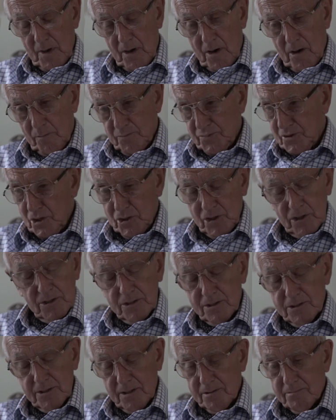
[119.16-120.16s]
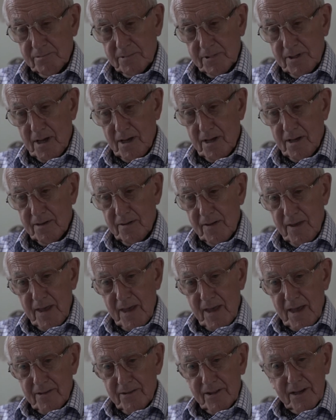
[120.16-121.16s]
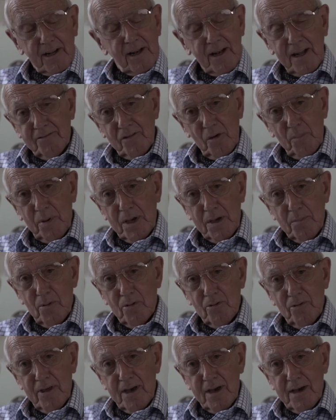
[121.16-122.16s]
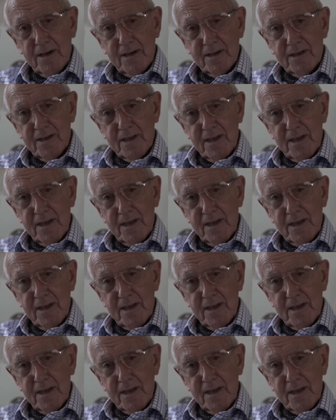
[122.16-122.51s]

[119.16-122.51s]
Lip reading: opticians and the clever people there,